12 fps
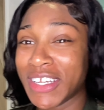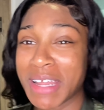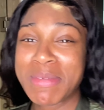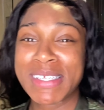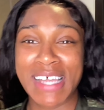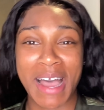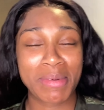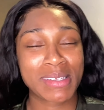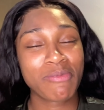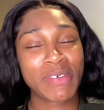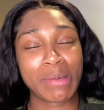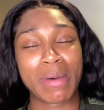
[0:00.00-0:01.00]
let me stop because
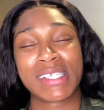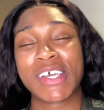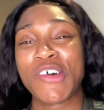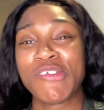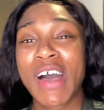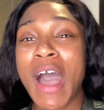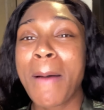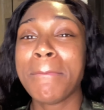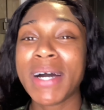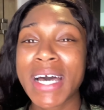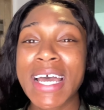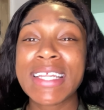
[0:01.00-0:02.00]
I'm feeling myself.
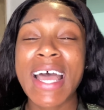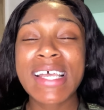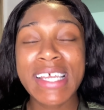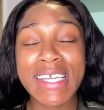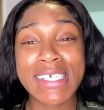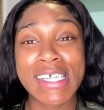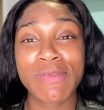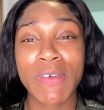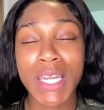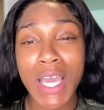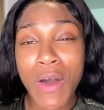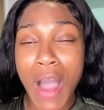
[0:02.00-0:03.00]
But that's the end of this
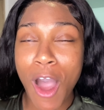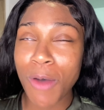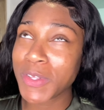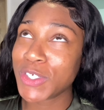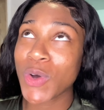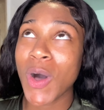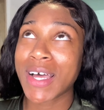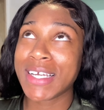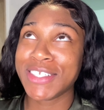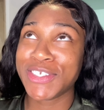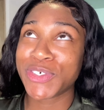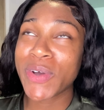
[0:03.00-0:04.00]
video. I hope that you all
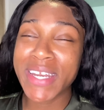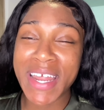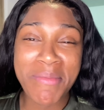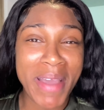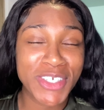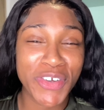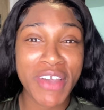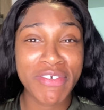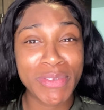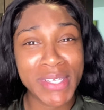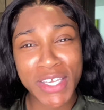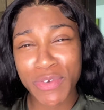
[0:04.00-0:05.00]
enjoyed it. Make sure if
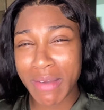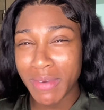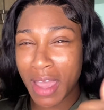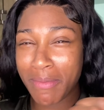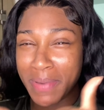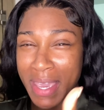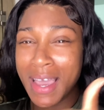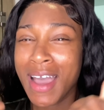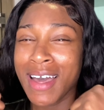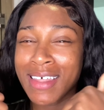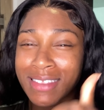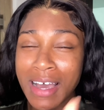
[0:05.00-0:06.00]
you did, you give it a big
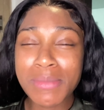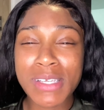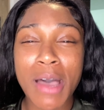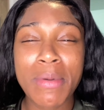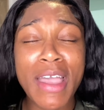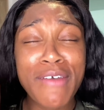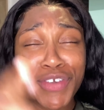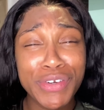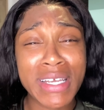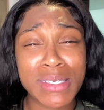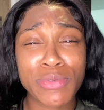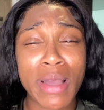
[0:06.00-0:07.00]
thumbs up. If you're
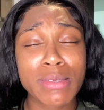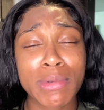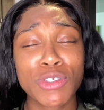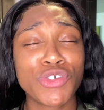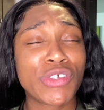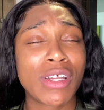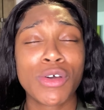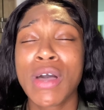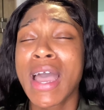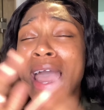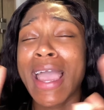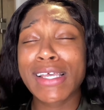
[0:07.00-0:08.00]
not subscribed to my YouTube channel,
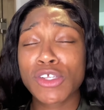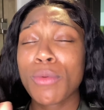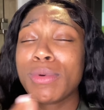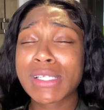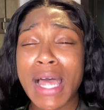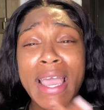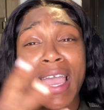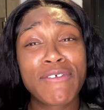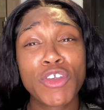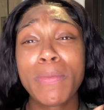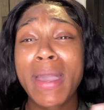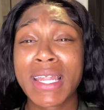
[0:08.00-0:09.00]
it's almost like if
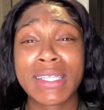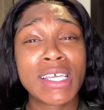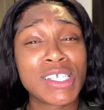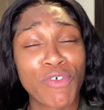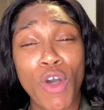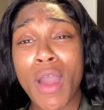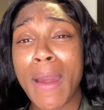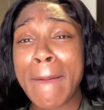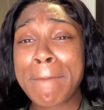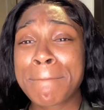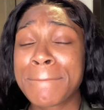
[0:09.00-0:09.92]
you made it this far,